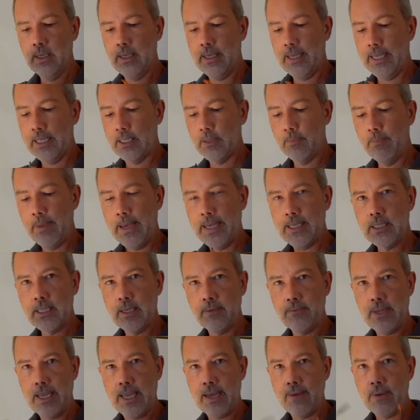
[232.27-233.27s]
It's best
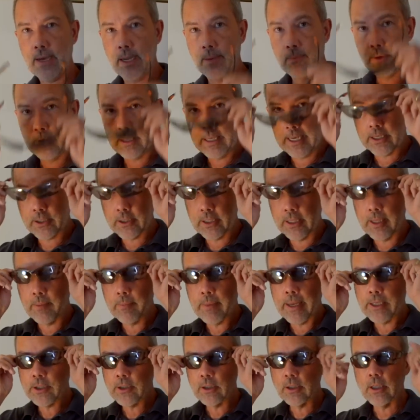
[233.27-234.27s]
if you have eye protection that
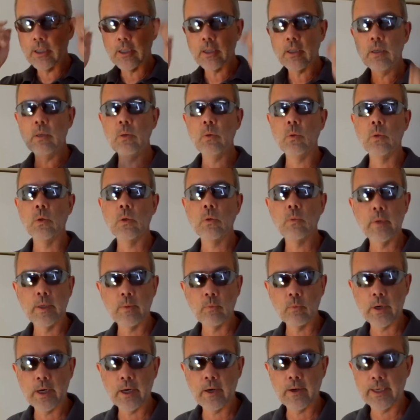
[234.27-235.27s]
makes you look cool when
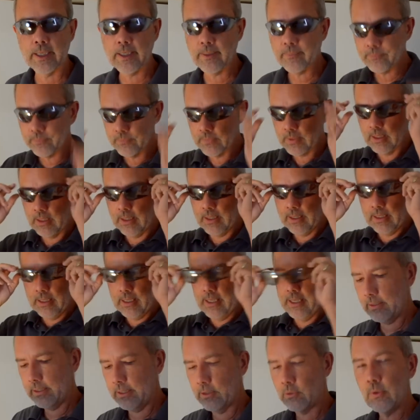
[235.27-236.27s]
wearing it.
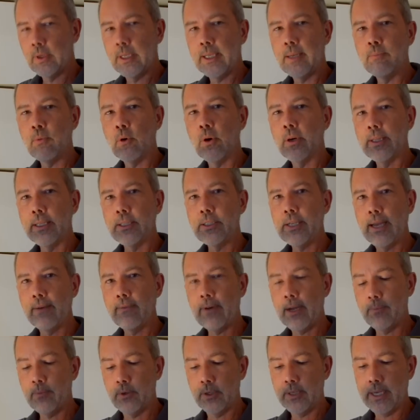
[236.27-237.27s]
It's really important that you have
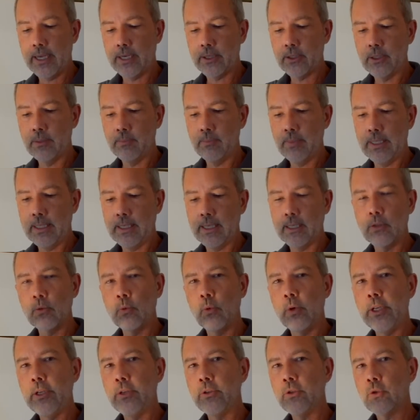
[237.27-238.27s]
eye protection because
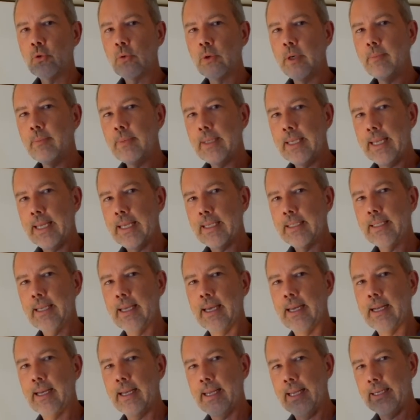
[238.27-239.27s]
when you trim the
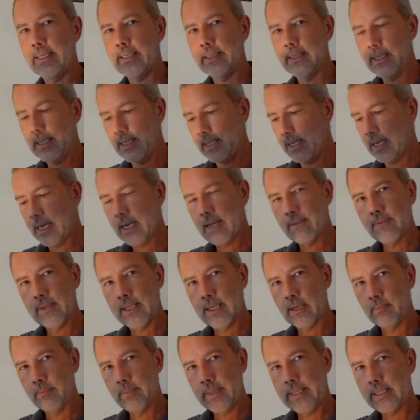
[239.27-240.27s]
antenna and cut off
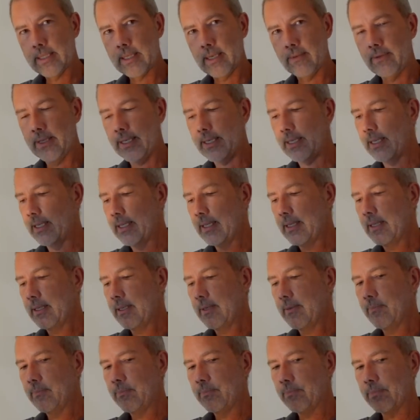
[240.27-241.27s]
little bits of it,
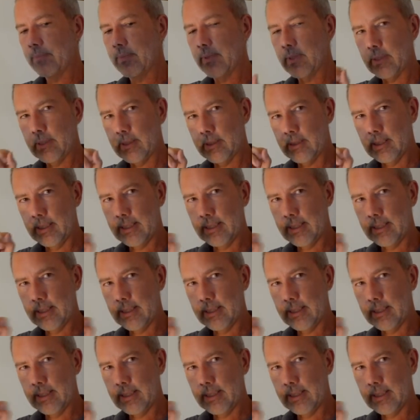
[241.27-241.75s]
the